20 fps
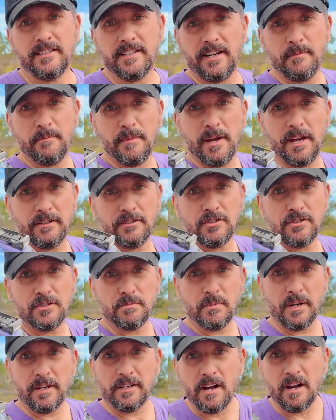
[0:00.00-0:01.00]
that it
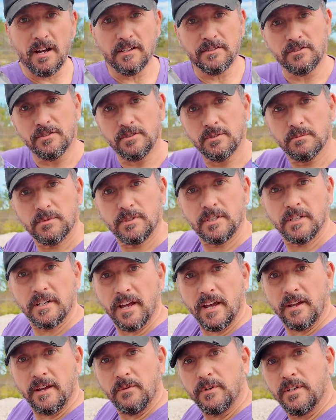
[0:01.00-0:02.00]
matches my costume
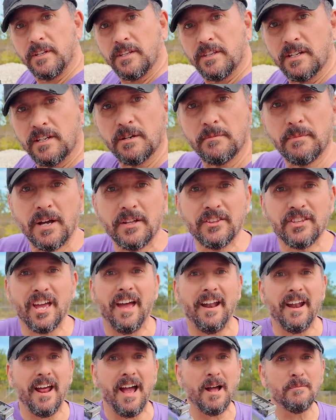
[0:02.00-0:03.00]
today. What do you think about
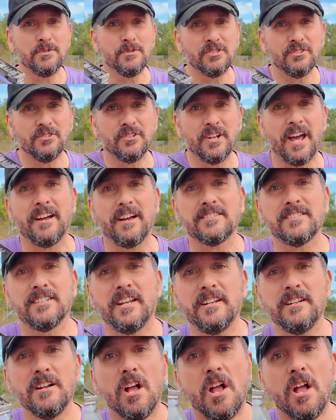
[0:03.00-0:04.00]
that? Absolute accident.